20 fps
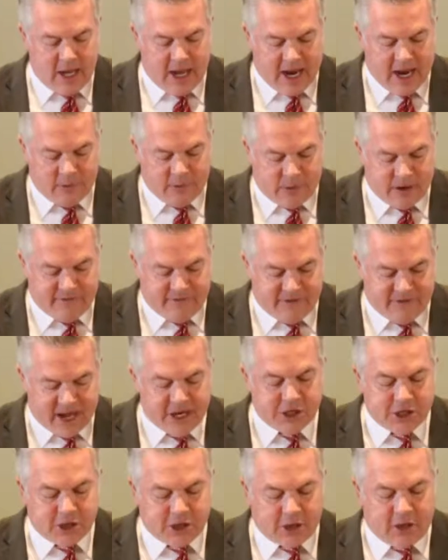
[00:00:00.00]
a
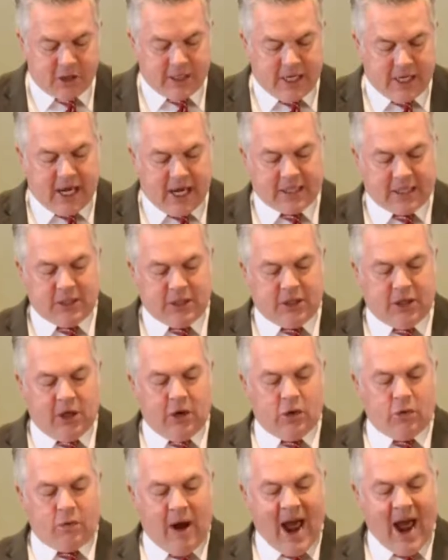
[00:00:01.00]
revenger to
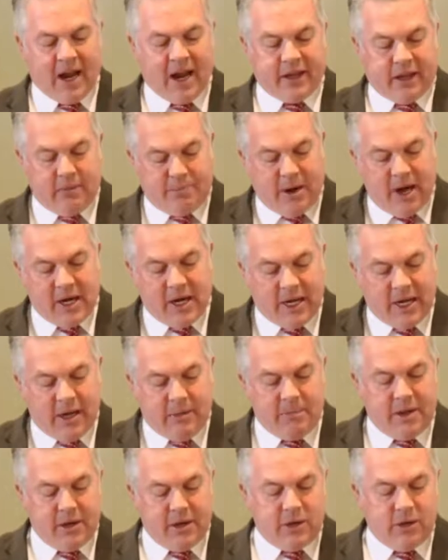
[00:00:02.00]
execute wrath upon
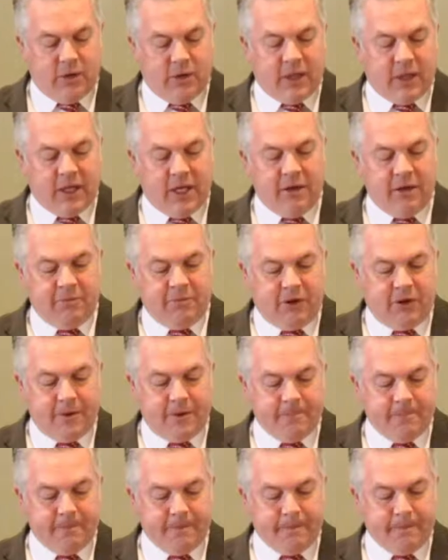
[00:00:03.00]
him that doeth evil.